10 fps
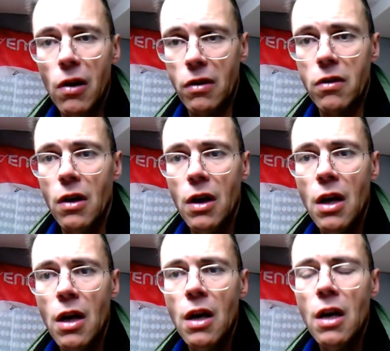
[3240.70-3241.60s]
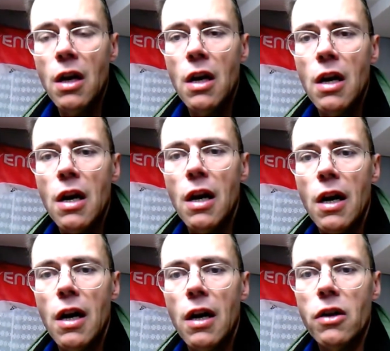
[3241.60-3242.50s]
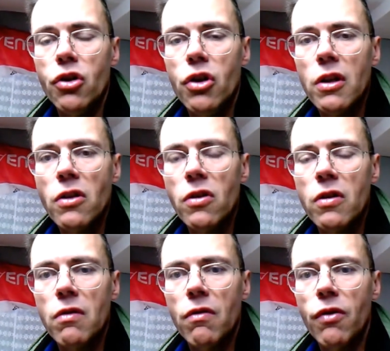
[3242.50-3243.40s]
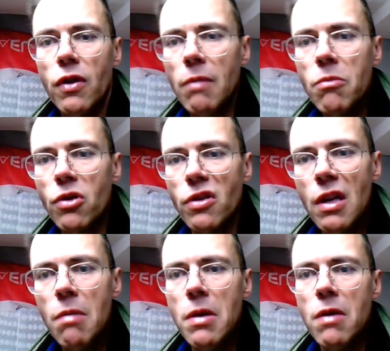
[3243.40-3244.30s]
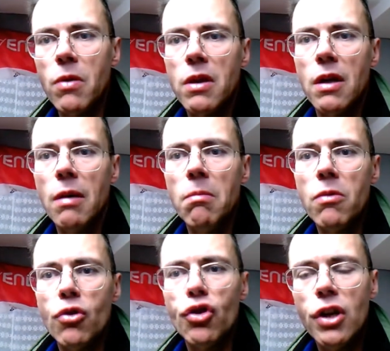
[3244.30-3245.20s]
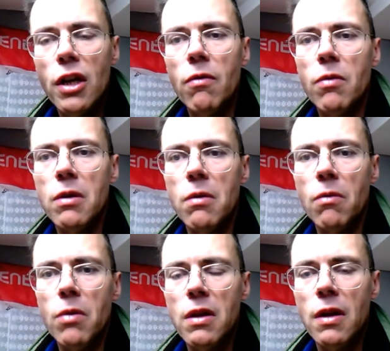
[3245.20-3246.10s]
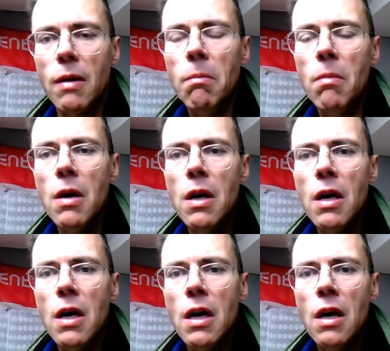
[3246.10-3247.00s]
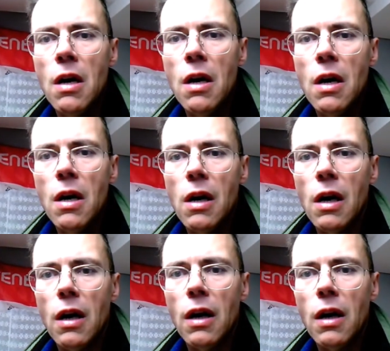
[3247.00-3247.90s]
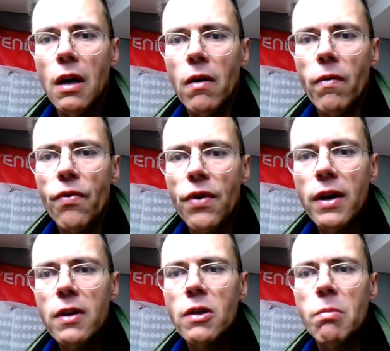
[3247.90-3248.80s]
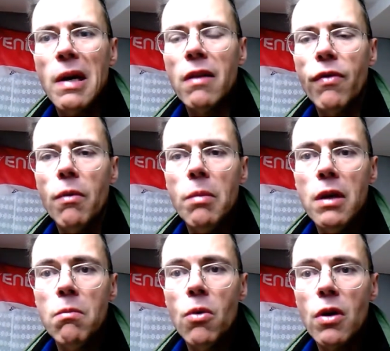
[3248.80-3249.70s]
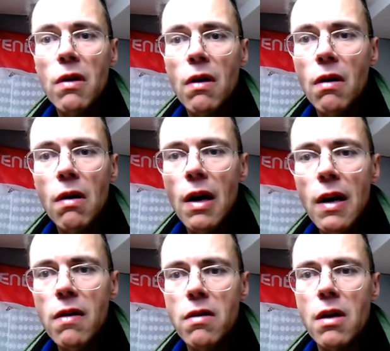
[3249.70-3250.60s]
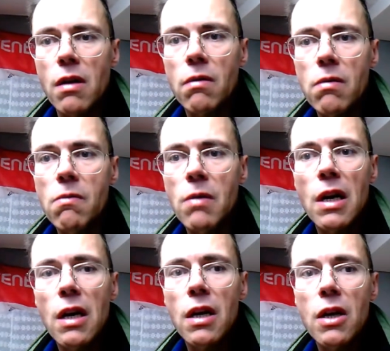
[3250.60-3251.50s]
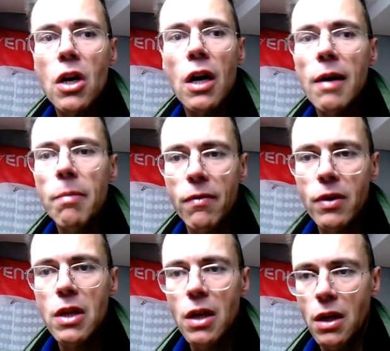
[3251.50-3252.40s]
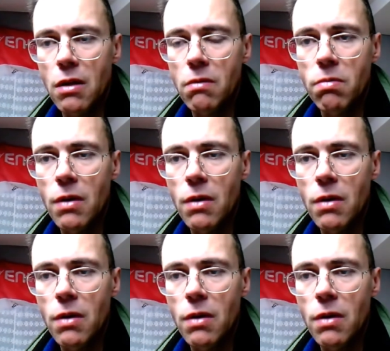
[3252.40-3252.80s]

a lot. Uh, just for them to see me with them, to share with, with them, uh, things meant for me more than anything. When I got up every day,